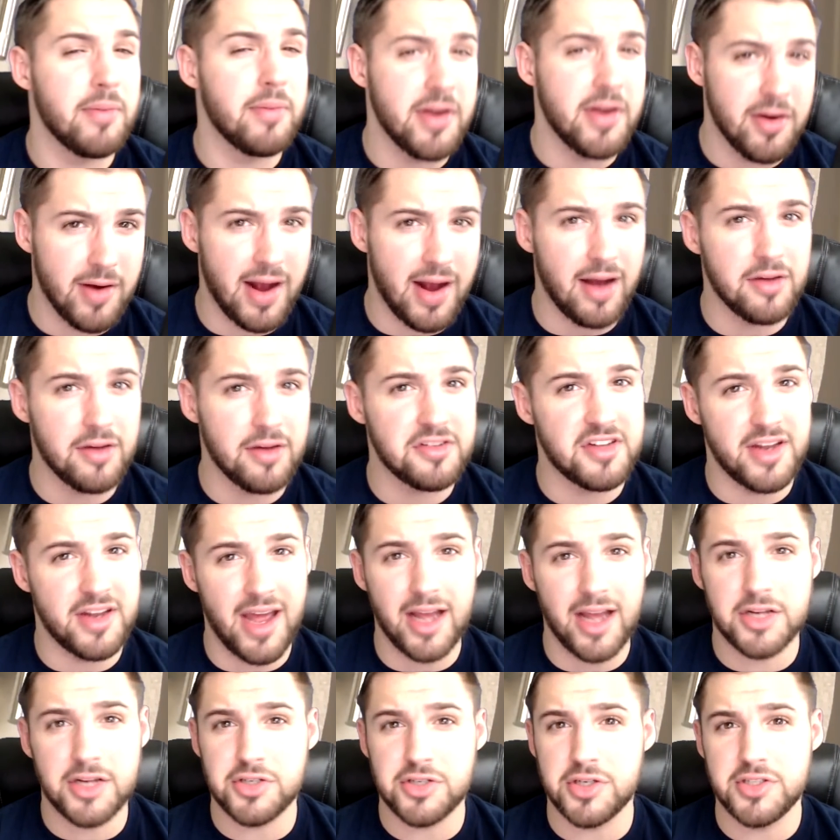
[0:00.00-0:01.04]
to your house and
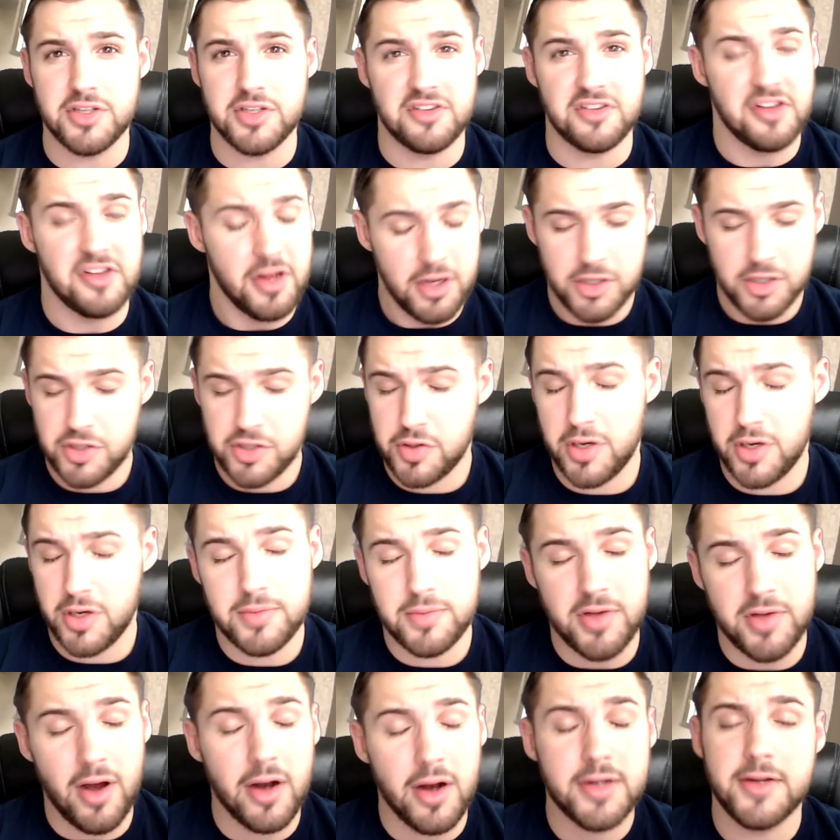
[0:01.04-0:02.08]
actually just straight up
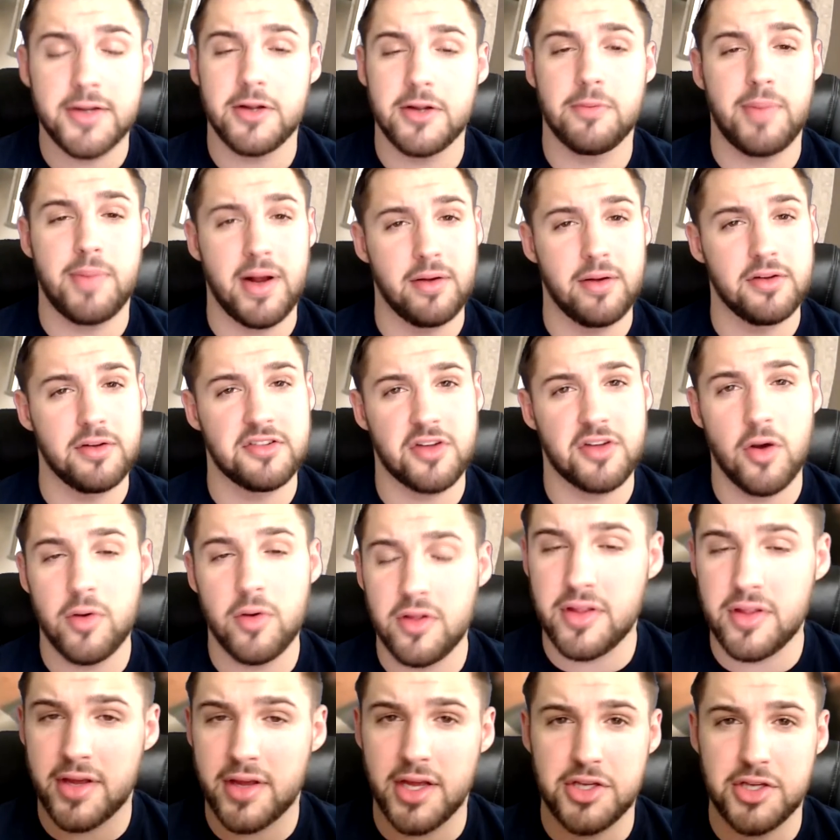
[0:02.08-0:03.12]
talk to your parents. Go
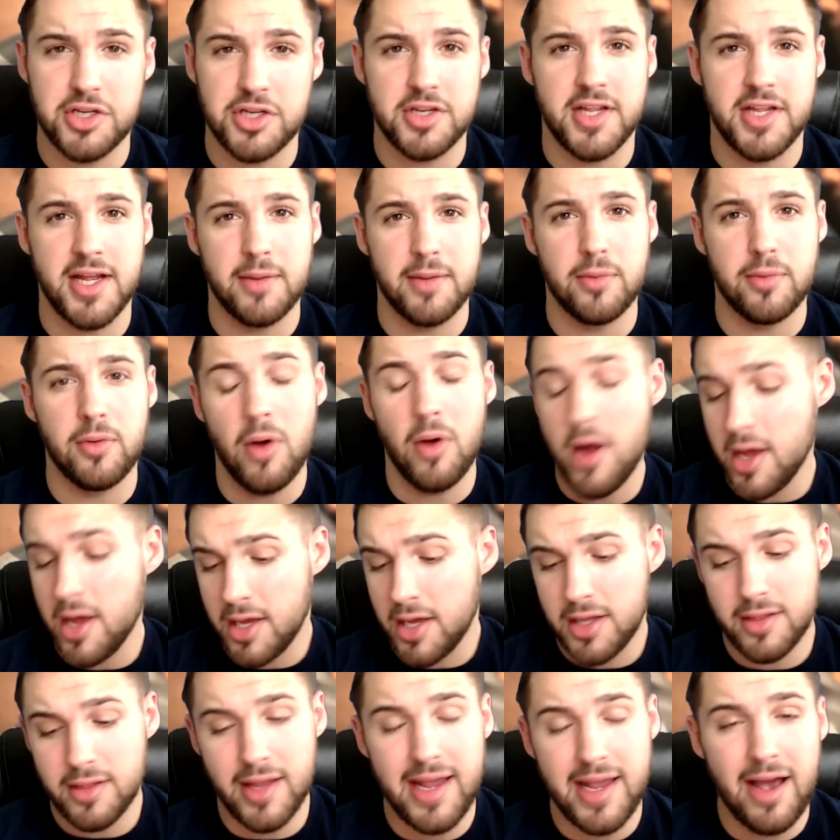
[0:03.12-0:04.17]
kitchen table,
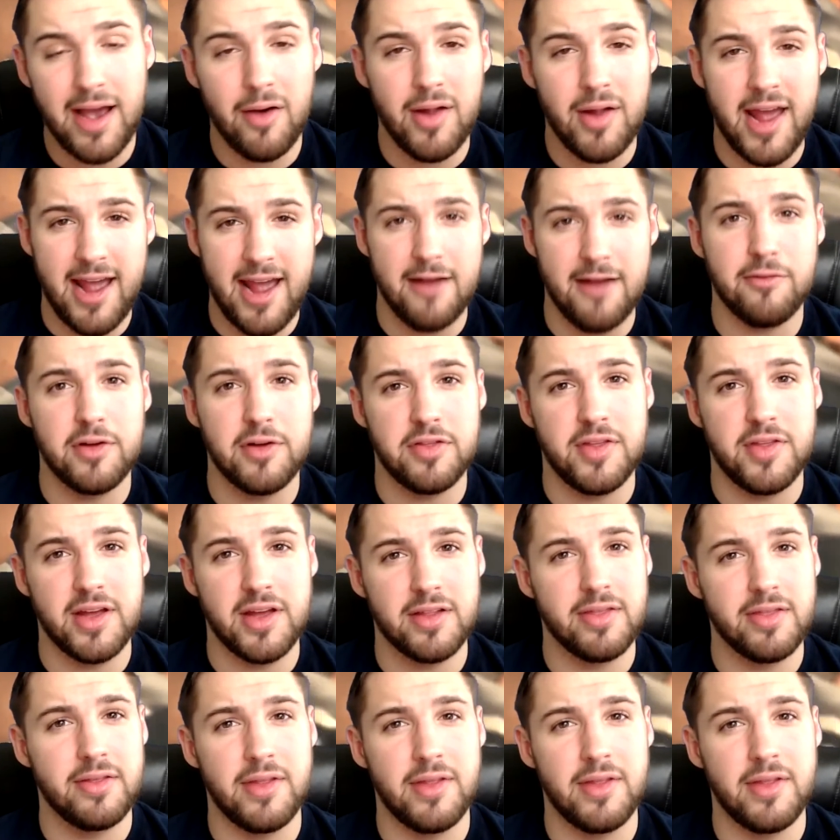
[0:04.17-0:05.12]
lay out everything.